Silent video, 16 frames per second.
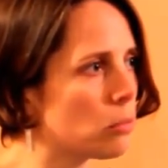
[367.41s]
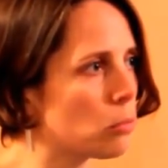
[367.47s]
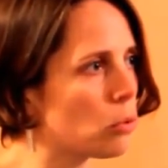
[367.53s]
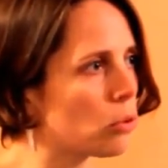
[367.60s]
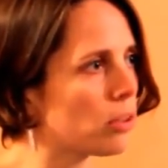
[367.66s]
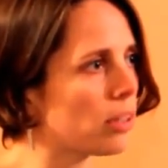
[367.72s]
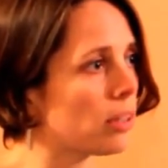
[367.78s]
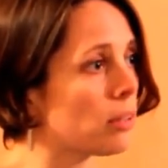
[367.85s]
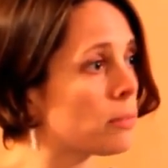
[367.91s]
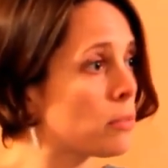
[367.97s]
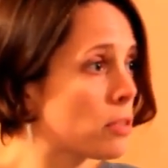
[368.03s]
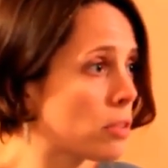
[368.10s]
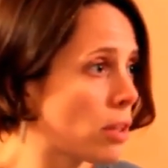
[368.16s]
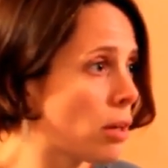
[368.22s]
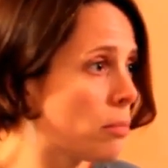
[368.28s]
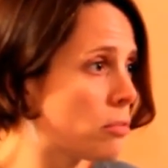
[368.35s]
what that
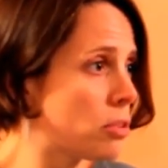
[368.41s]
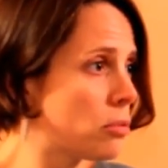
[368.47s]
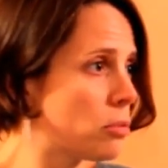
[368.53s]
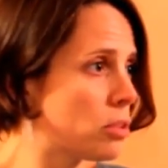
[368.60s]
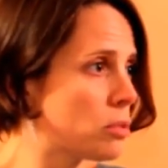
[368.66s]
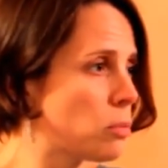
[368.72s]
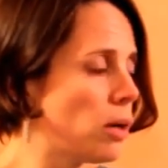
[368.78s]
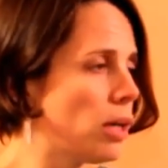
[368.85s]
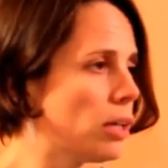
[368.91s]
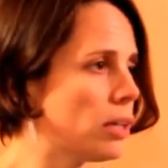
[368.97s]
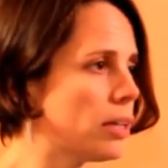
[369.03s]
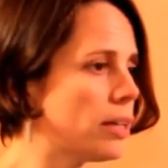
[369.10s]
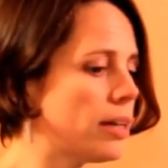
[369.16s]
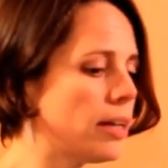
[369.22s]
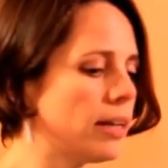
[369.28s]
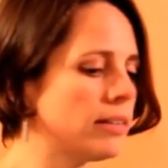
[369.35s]
adds up to as well
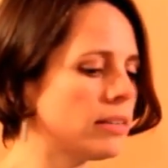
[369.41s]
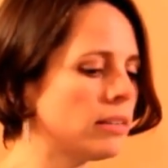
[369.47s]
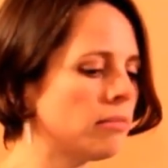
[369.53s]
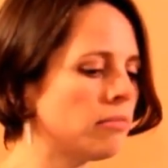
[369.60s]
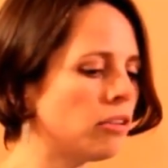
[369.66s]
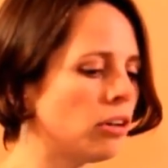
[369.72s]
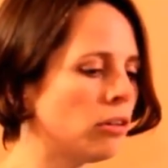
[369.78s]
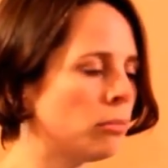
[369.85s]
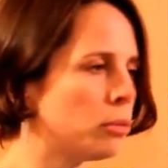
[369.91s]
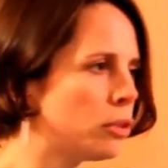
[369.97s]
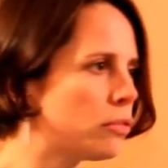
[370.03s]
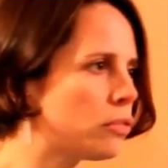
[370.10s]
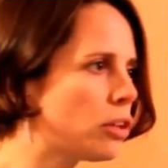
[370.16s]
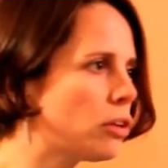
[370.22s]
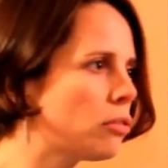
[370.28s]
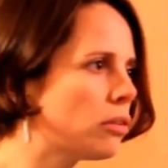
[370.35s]
is an
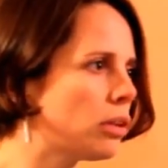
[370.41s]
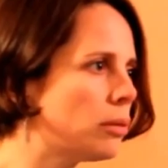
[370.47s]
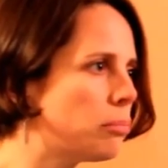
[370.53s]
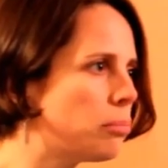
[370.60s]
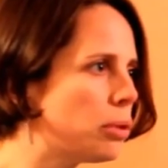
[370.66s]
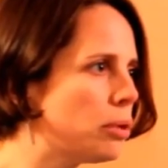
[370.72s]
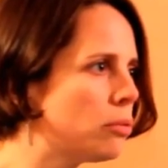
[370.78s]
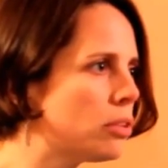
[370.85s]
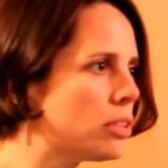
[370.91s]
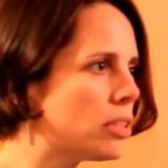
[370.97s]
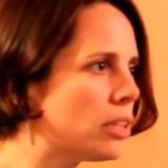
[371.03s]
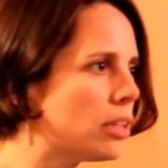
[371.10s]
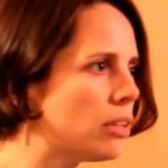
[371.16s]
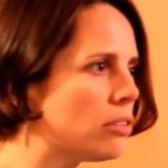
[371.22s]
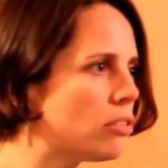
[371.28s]
environment of total impunity.